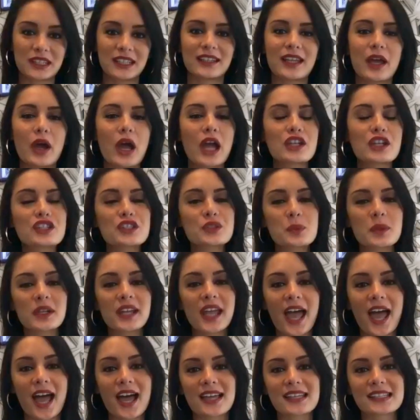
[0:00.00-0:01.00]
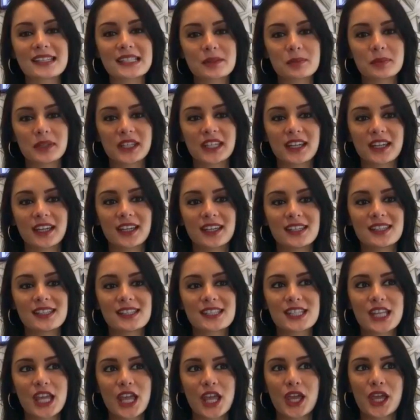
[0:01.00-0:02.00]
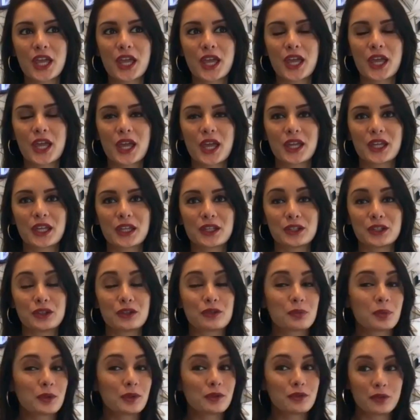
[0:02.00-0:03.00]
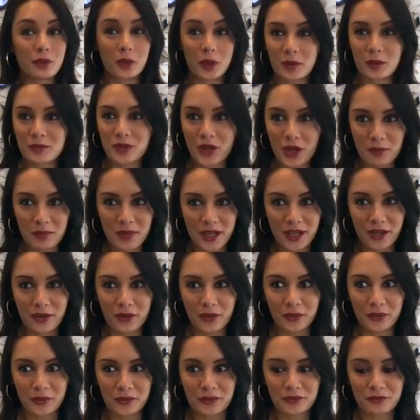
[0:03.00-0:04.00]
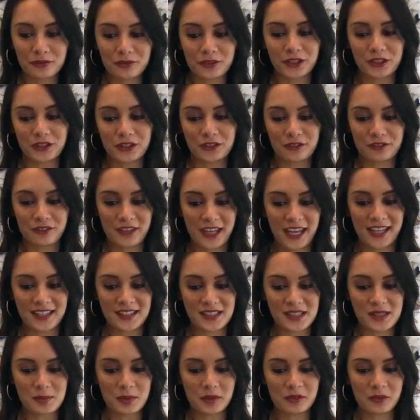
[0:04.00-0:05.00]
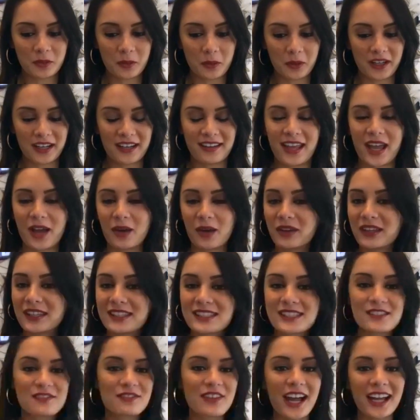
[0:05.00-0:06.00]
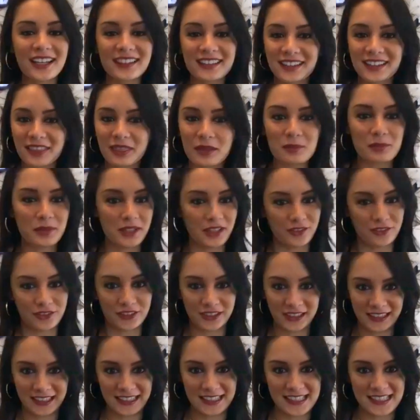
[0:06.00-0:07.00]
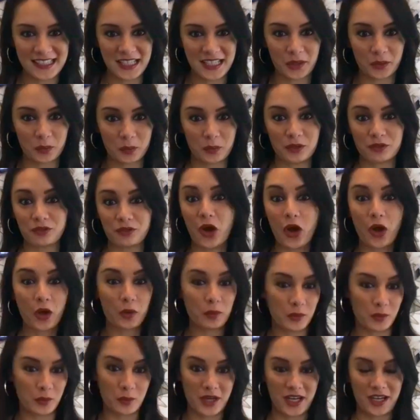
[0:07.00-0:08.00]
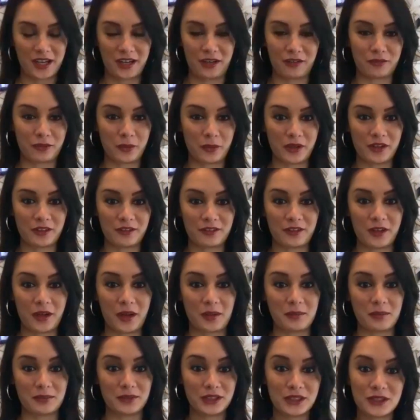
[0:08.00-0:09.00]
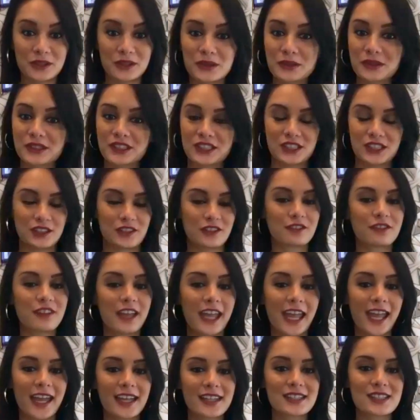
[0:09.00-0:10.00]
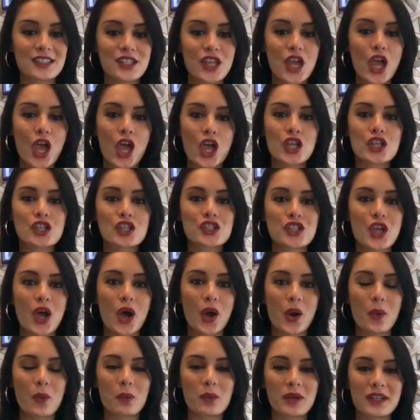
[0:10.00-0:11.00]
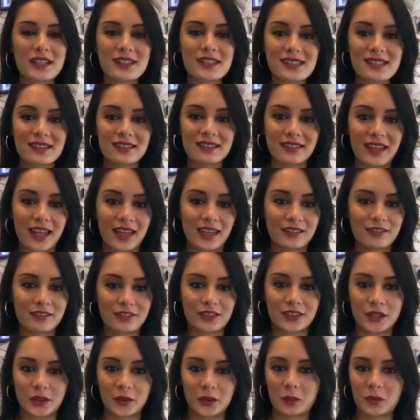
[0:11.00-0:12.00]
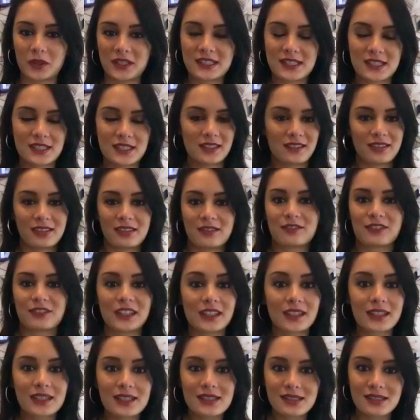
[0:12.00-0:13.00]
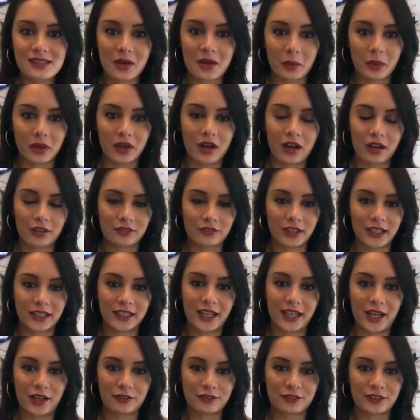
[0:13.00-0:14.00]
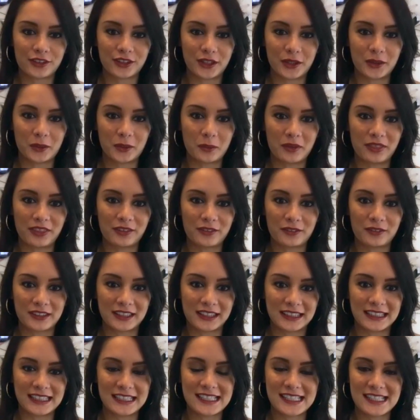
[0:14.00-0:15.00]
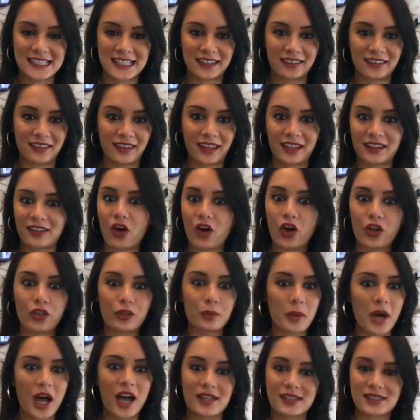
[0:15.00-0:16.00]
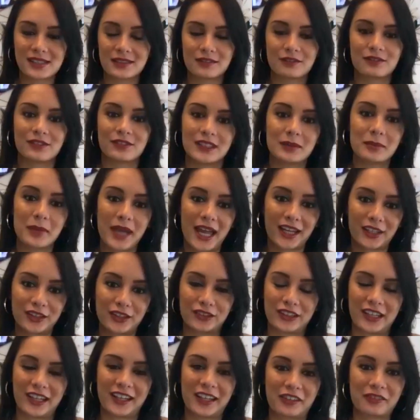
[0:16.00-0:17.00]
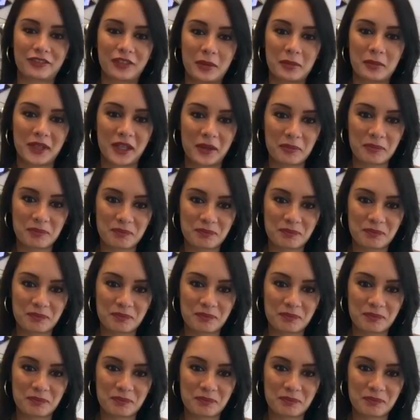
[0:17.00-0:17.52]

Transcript: Now, I just want to ask, because you've performed On My Own for your fans before, and now it's finally the big release that we've all been waiting for, from you to your fans. So what is it like for you? What's the feelings going on right now for you with the release and like all the positive feedback you're getting from